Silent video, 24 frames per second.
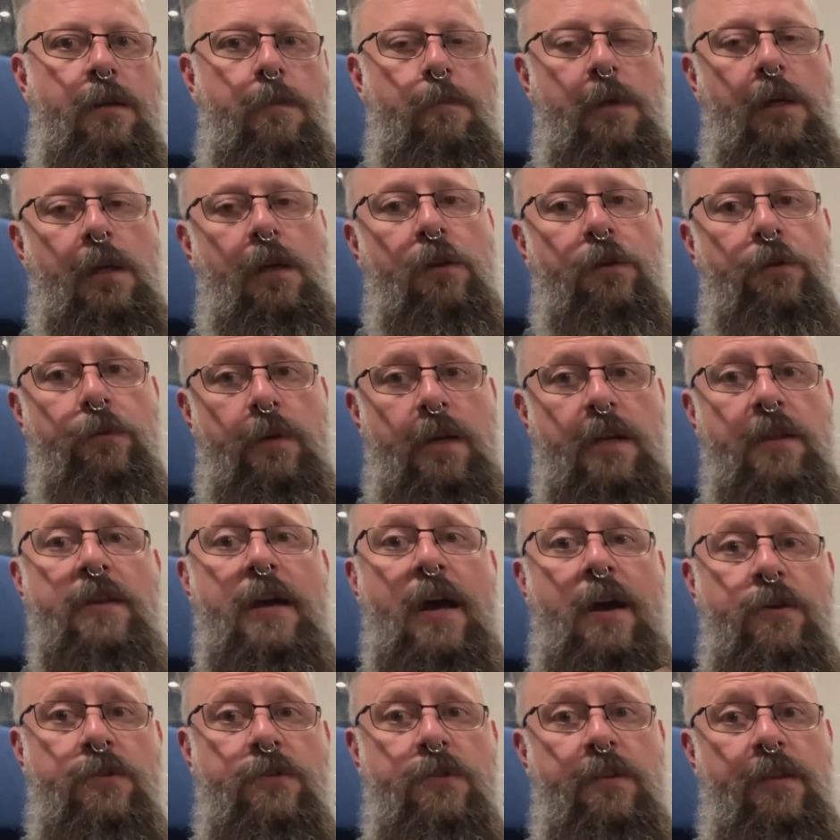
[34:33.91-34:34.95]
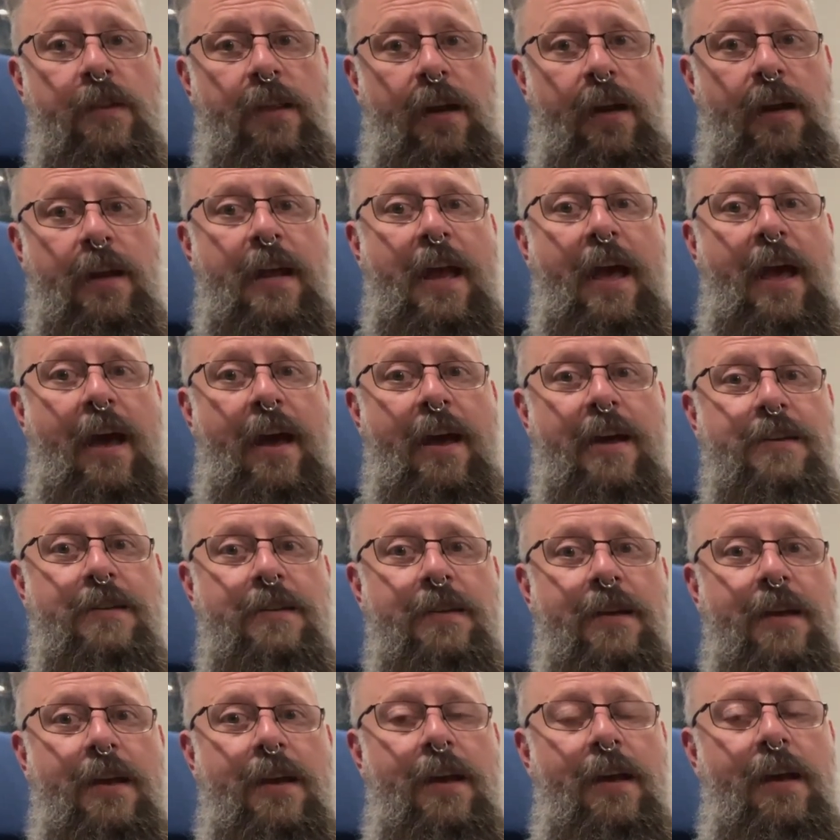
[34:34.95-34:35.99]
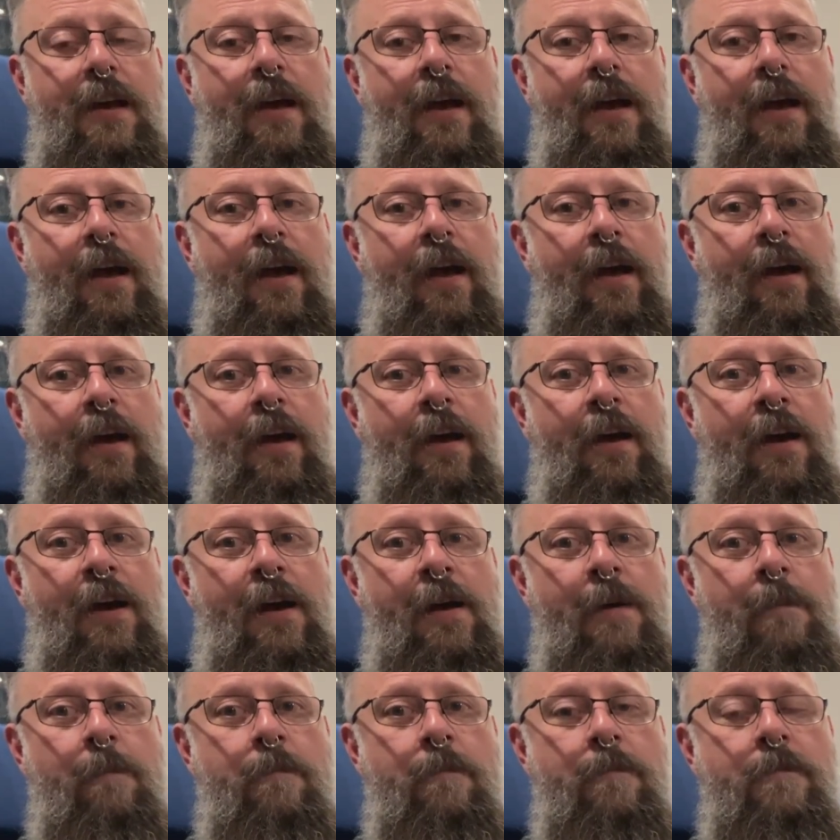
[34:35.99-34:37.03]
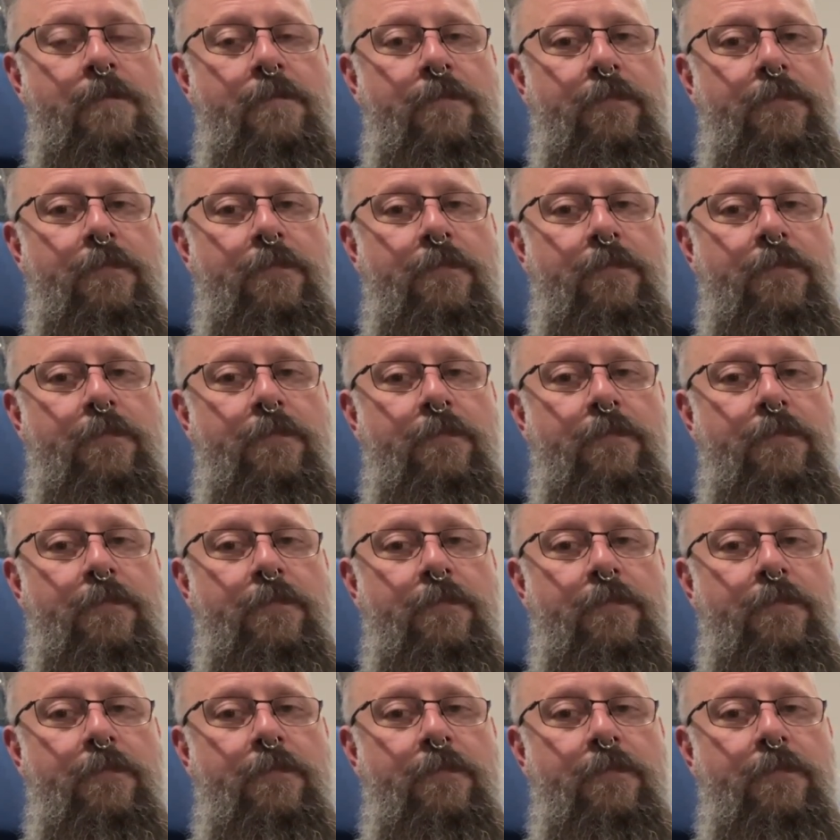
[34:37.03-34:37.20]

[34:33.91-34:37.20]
Amiga 3000 that I had, so